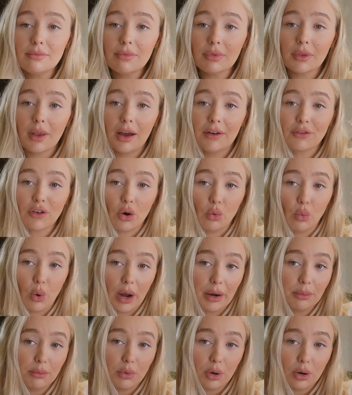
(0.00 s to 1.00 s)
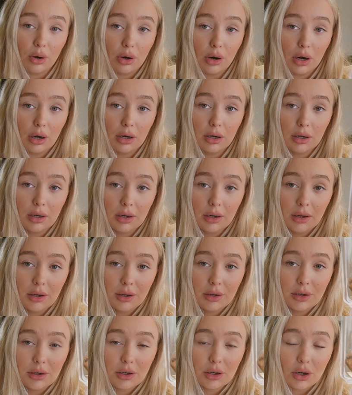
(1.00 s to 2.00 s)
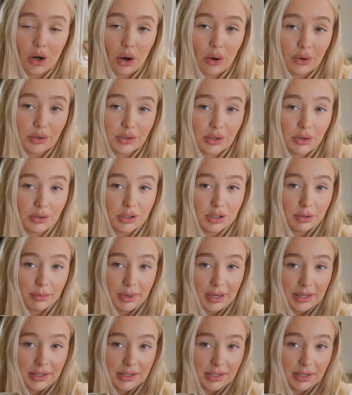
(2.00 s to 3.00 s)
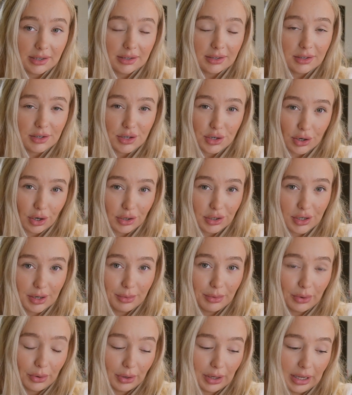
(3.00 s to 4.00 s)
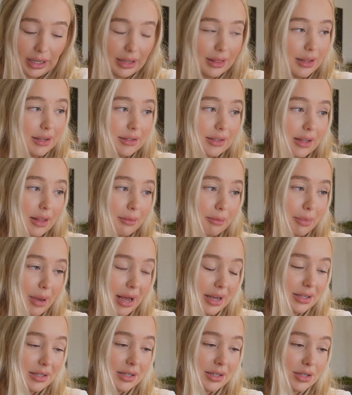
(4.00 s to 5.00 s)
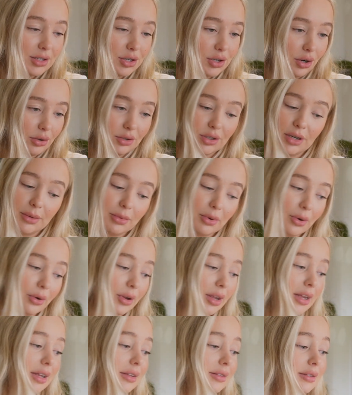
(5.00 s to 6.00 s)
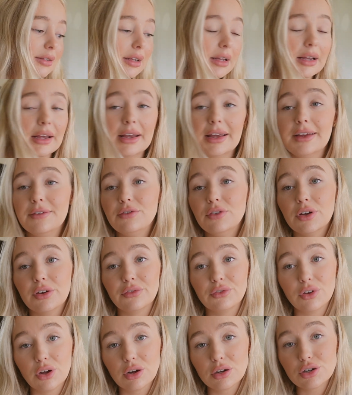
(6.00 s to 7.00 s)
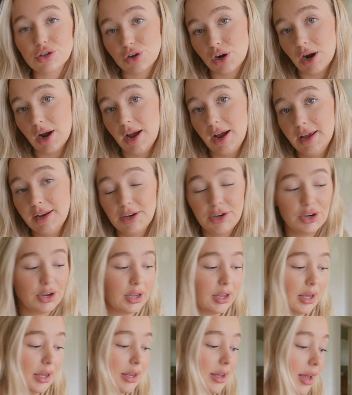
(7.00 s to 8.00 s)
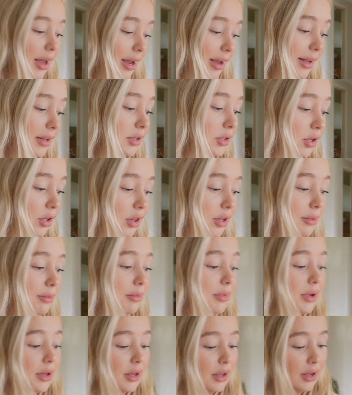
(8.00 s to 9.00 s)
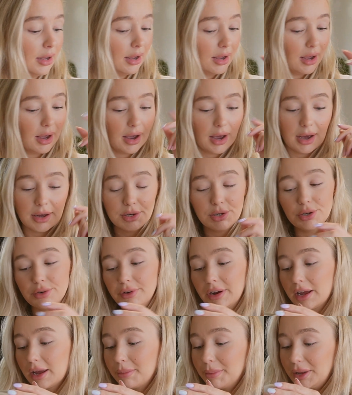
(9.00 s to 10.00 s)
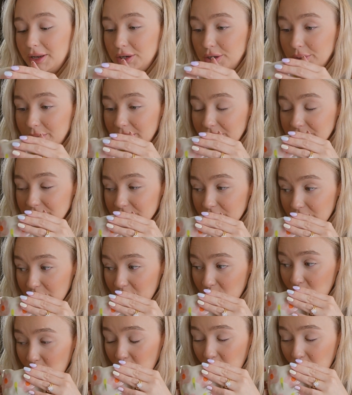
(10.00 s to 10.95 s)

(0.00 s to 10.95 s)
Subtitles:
I've got one more Coles Ultimate choc chip cookie. These are the best choc chip cookies. If you have not tried and you can get your hands on them, I do recommend doing so.